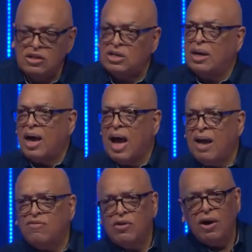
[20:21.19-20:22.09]
You see,
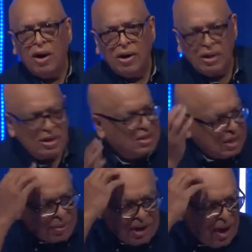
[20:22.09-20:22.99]
I've learned
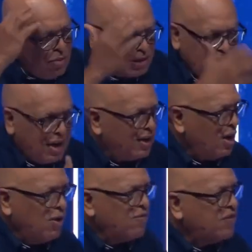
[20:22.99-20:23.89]
something I wish I had
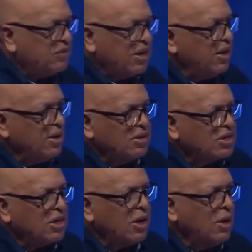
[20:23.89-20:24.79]
known 50
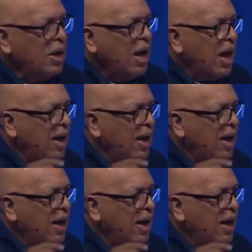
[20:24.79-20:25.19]
years ago.